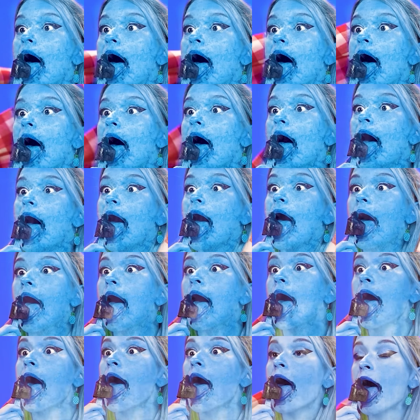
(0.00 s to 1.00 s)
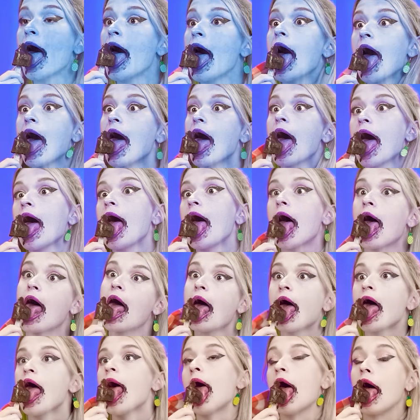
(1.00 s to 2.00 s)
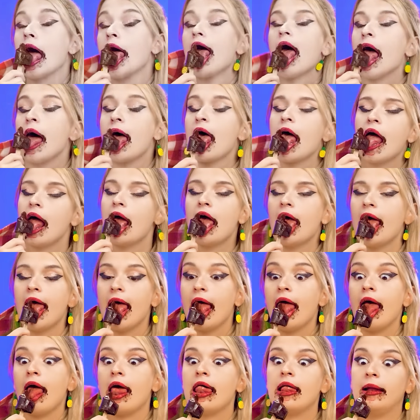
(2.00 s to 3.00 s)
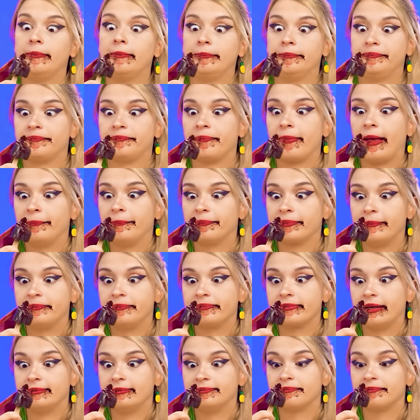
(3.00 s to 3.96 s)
Let's cover you in a blanket. Mmm, delicious ice cream.